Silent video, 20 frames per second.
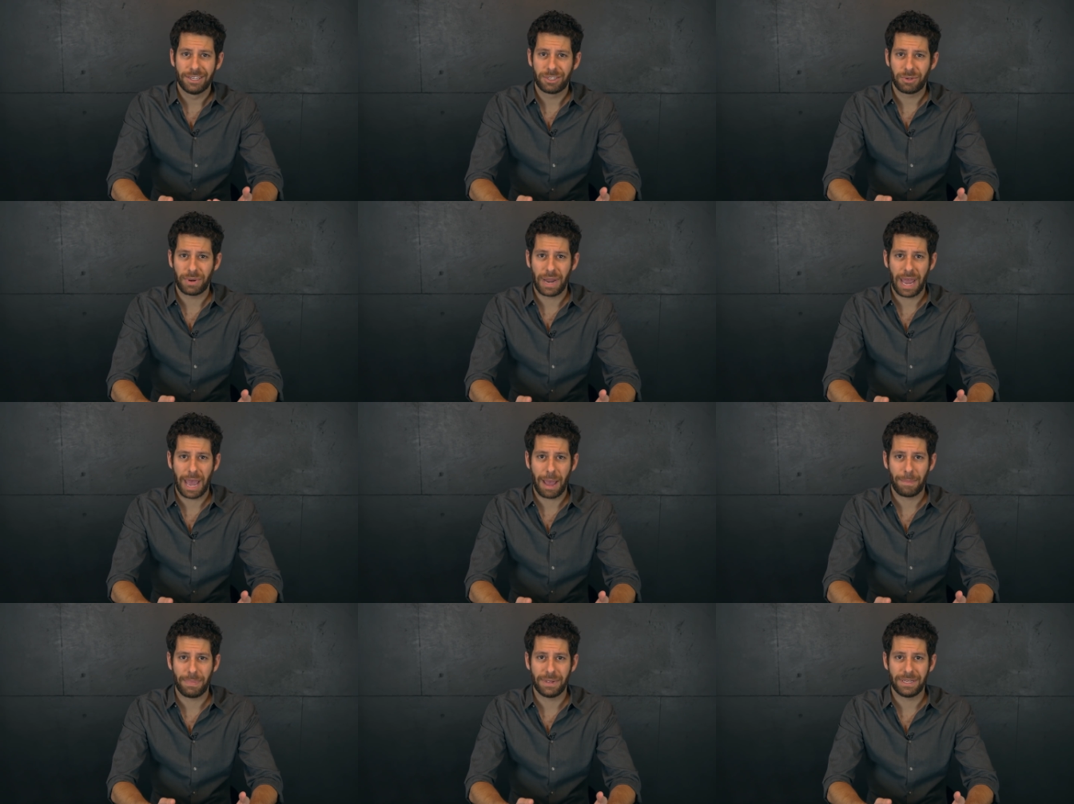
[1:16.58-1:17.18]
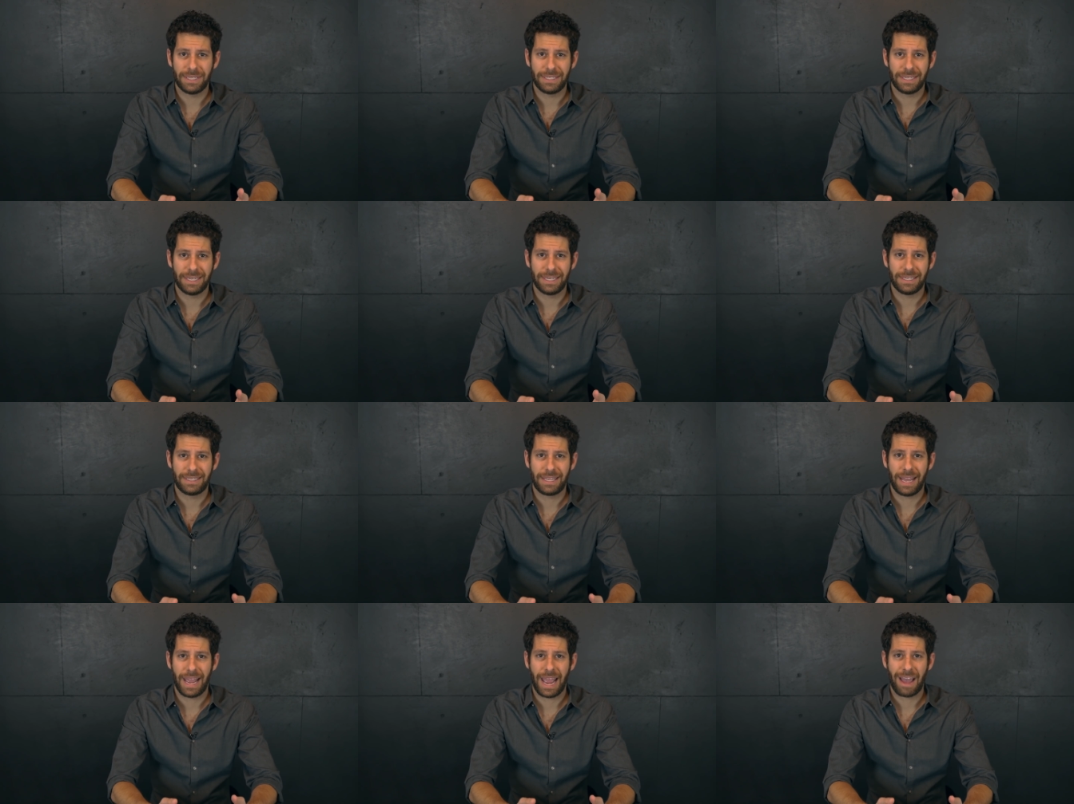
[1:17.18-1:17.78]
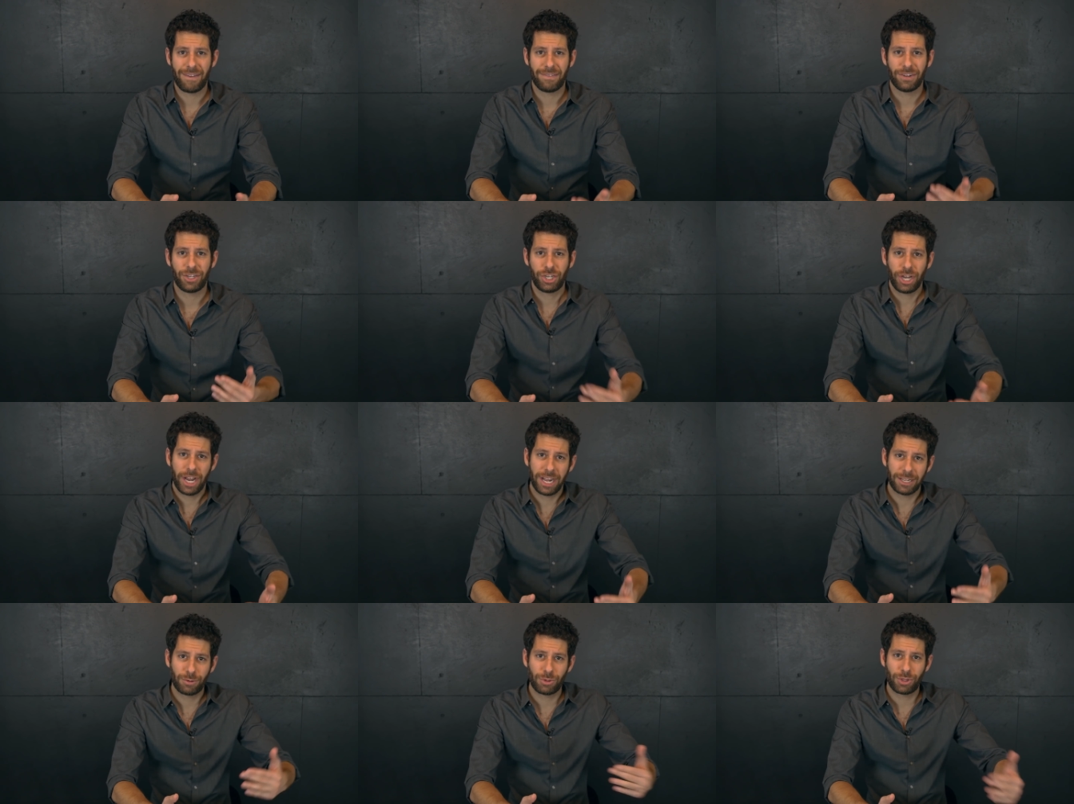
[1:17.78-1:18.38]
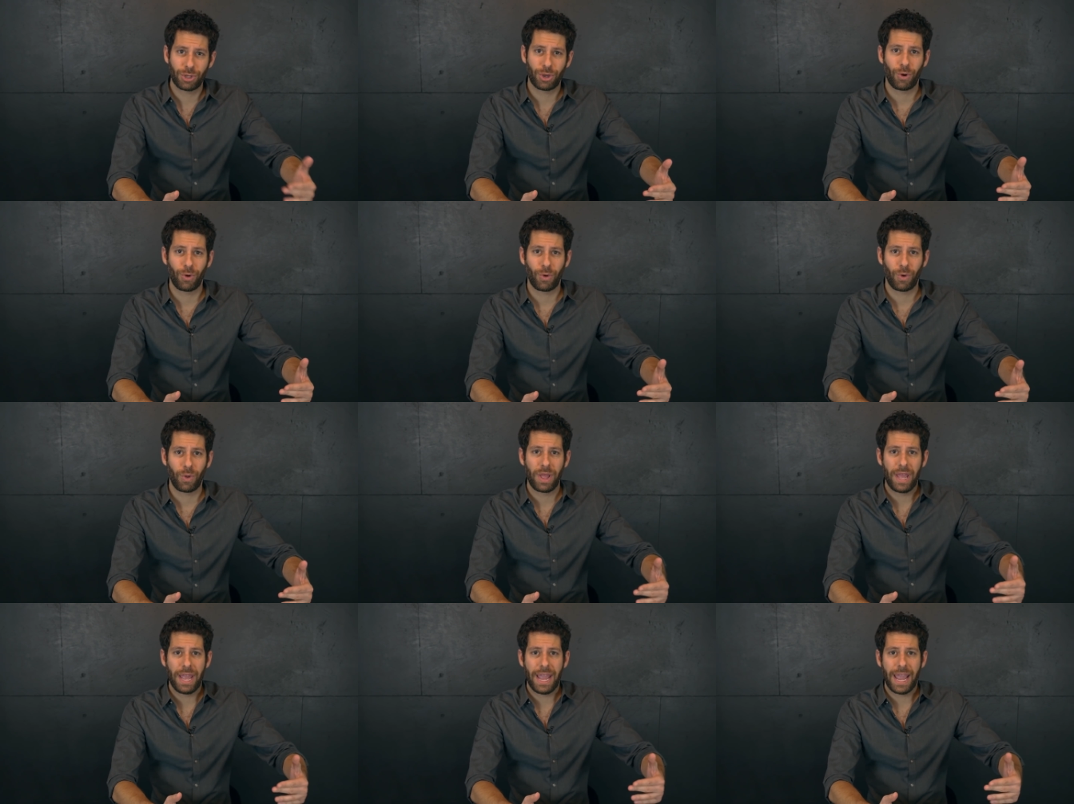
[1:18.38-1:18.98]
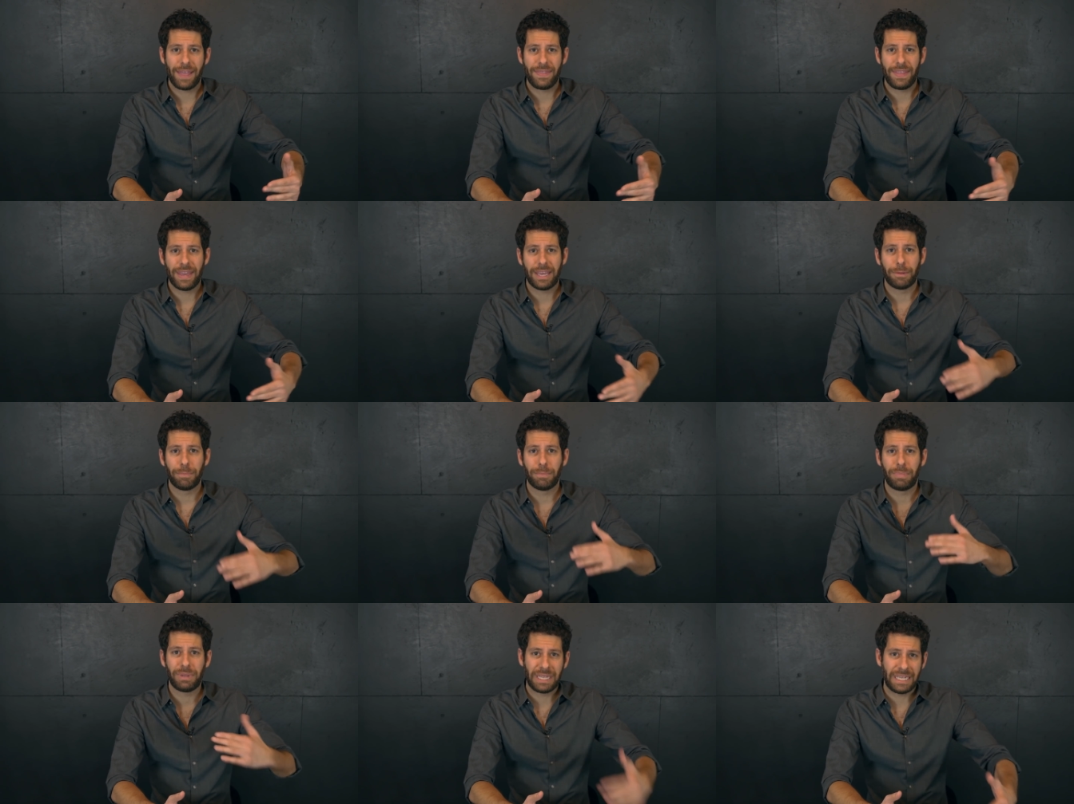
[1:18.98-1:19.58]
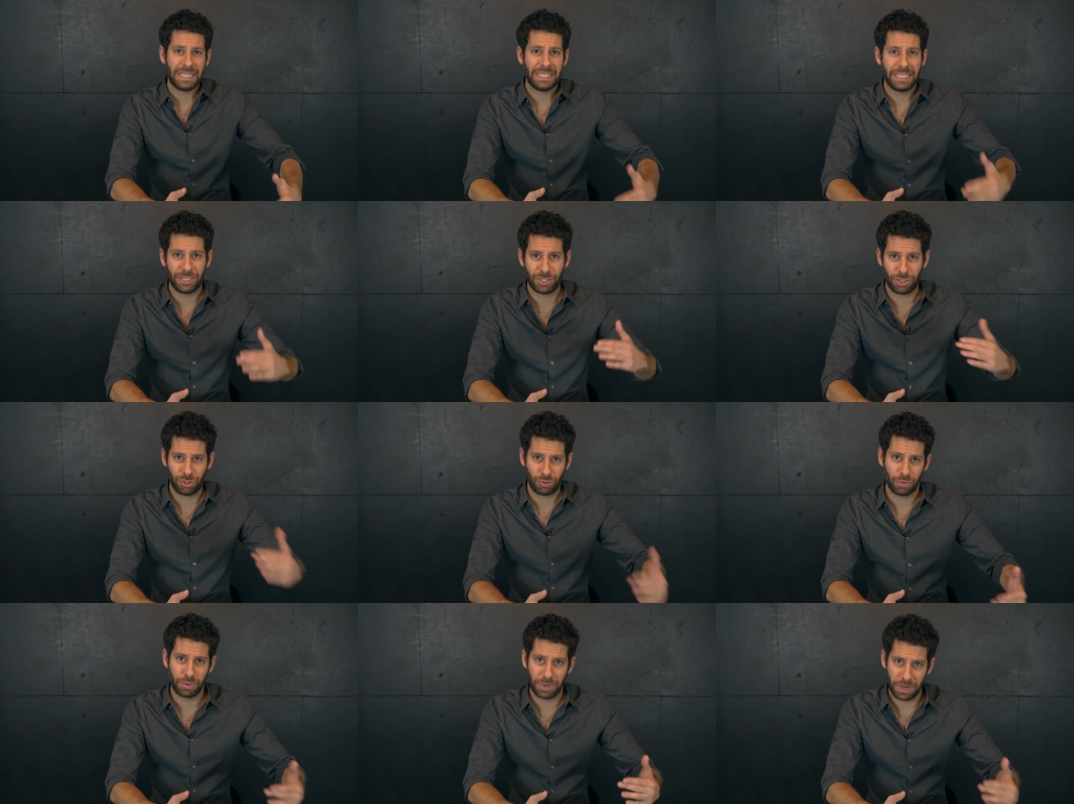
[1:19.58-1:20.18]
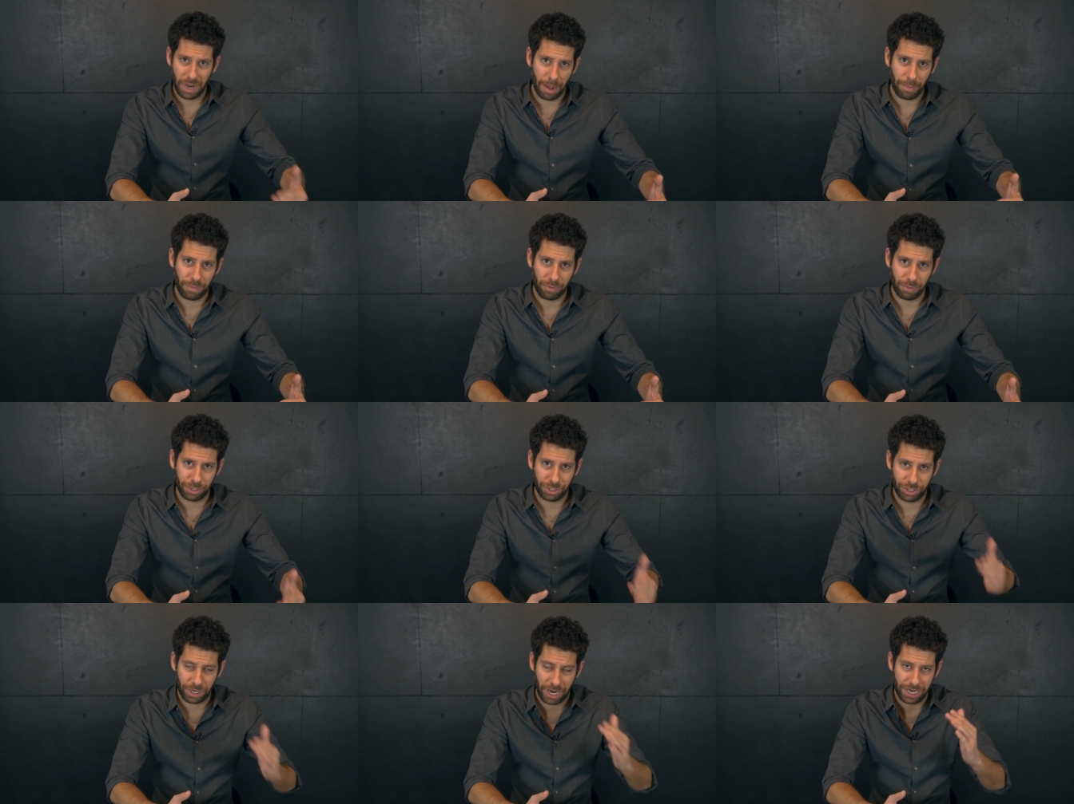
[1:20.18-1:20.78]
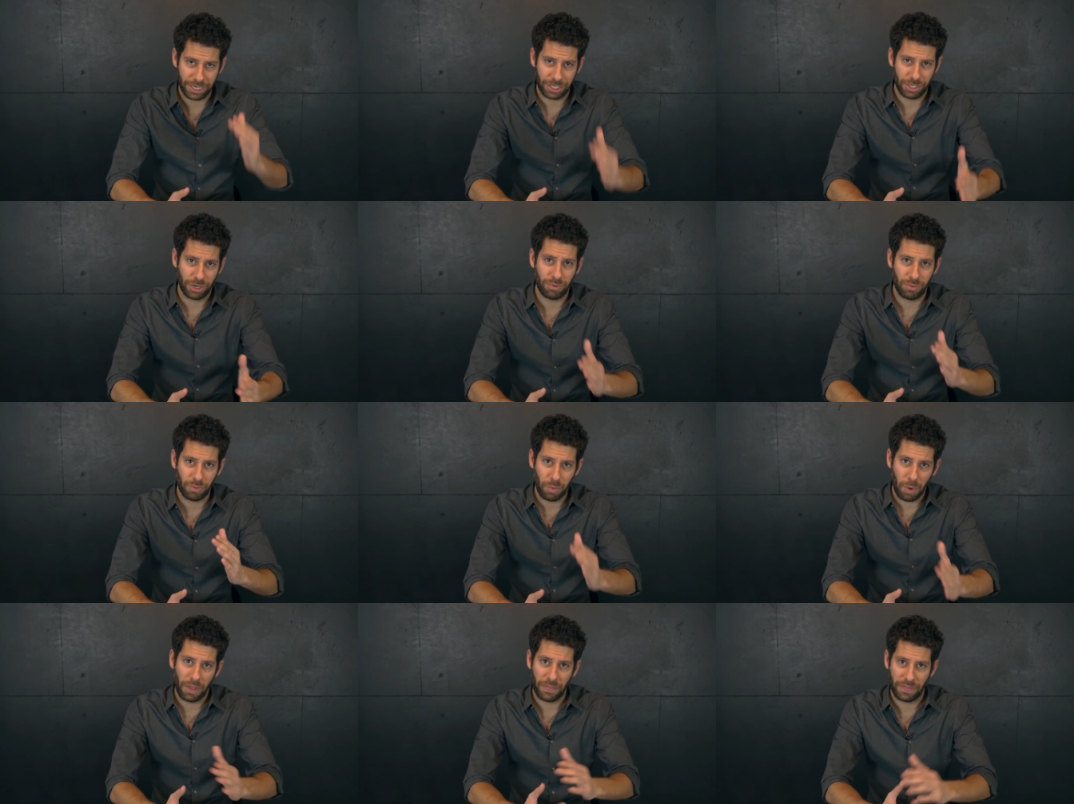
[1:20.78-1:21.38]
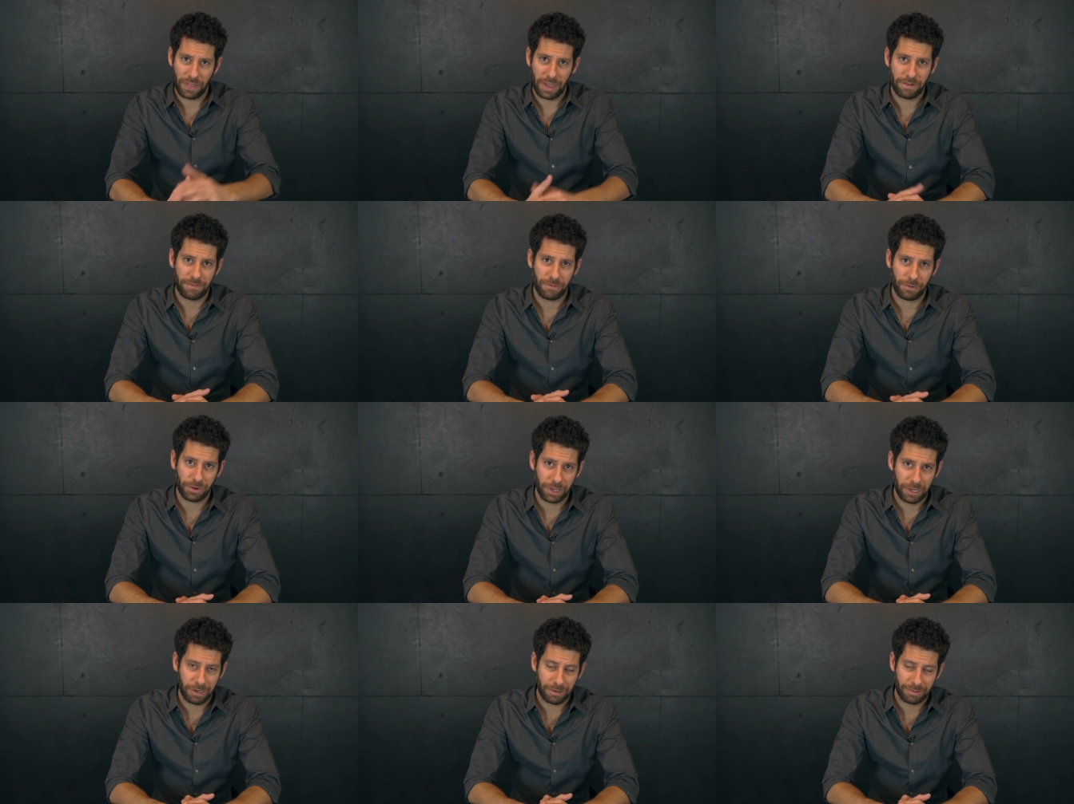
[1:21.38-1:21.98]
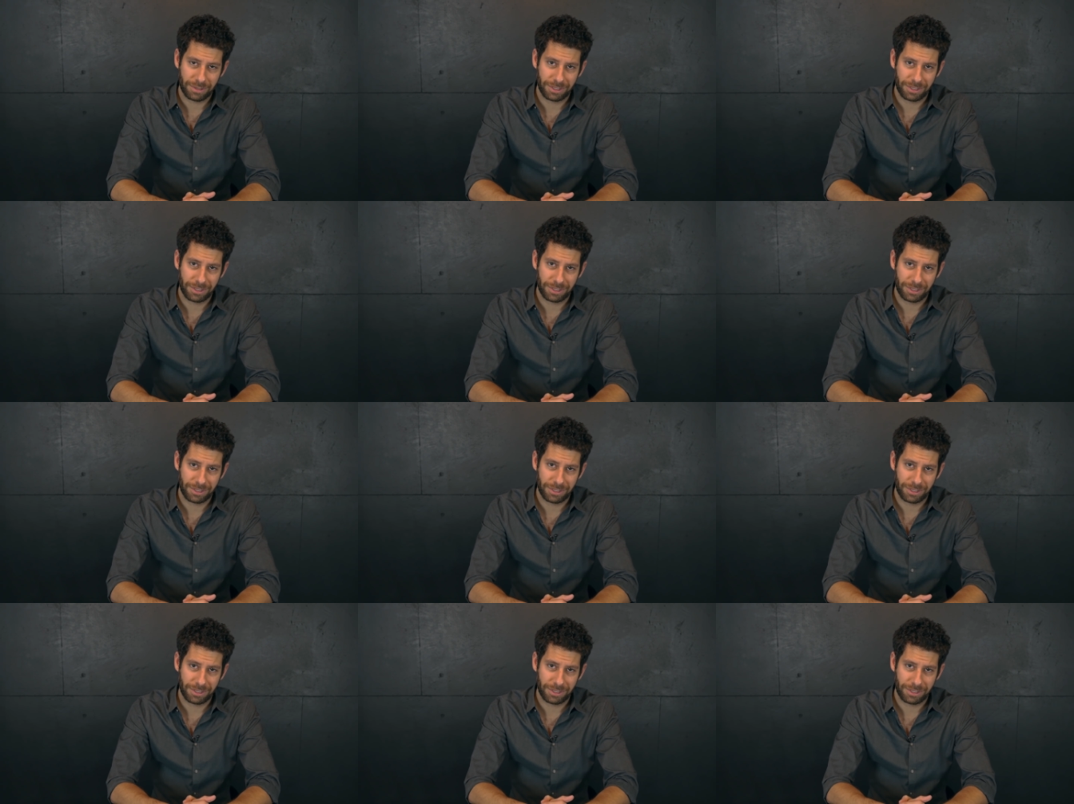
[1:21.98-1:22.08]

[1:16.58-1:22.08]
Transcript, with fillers: So what happens is they have a chance with the girl and they completely screw it up, which I don't want that for you.